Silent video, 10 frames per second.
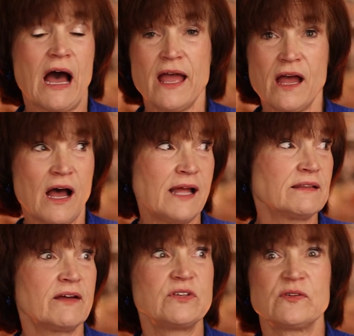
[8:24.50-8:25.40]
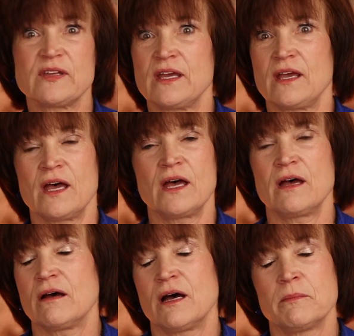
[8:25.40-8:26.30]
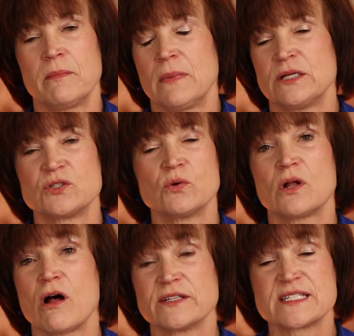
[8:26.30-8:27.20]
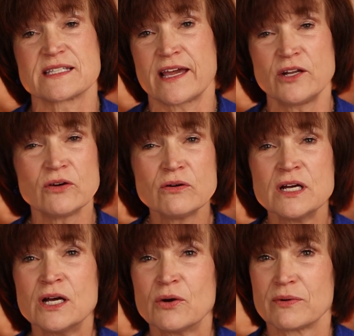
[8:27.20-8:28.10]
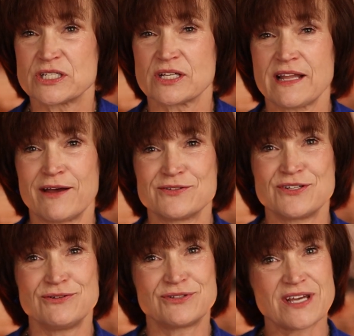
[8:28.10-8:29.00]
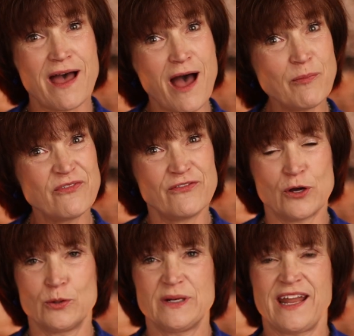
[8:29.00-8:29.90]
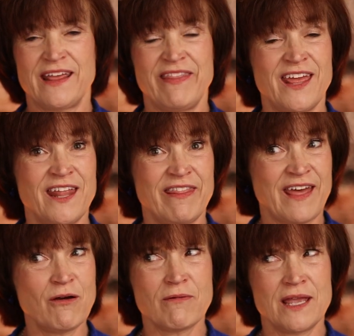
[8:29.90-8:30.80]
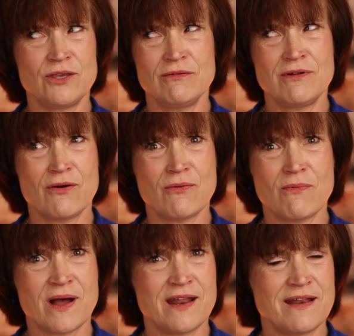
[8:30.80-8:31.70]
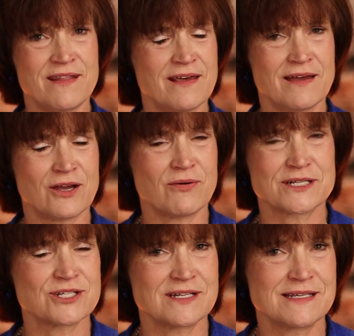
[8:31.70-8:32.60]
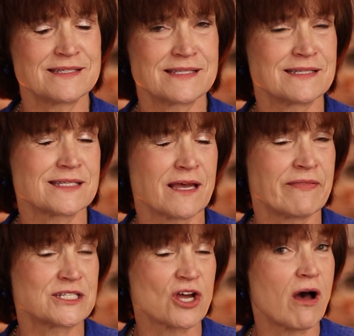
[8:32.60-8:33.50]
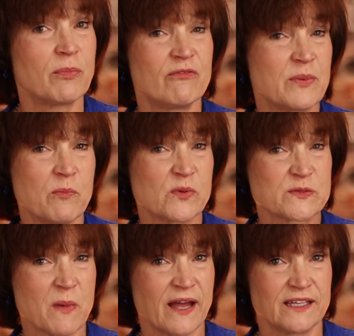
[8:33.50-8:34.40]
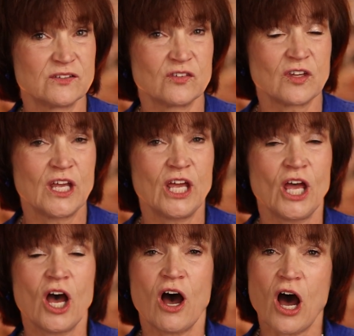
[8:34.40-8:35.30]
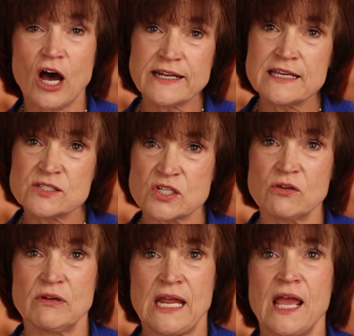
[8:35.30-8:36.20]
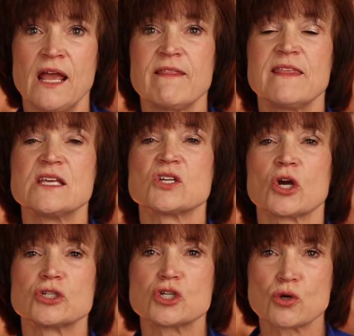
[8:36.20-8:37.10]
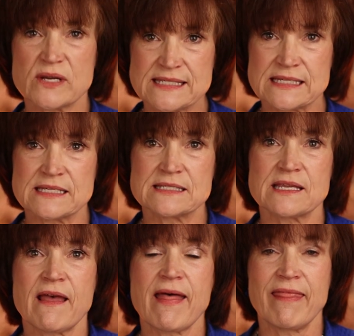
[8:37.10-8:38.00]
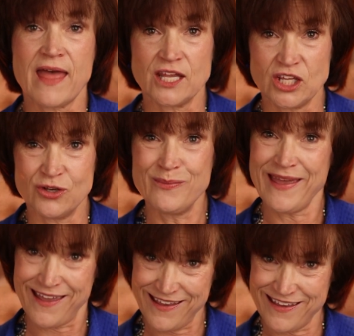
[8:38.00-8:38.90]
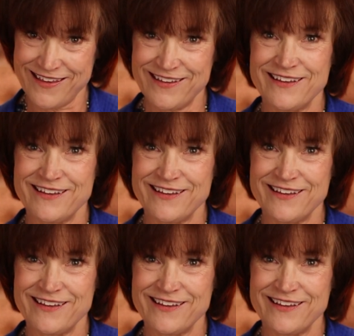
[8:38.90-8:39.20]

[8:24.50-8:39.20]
I love using a tool called Slideshow, which allows you to upvote, and then that way you know what the question is that's on the top of people's minds. Audience Q&A, these are choices that you make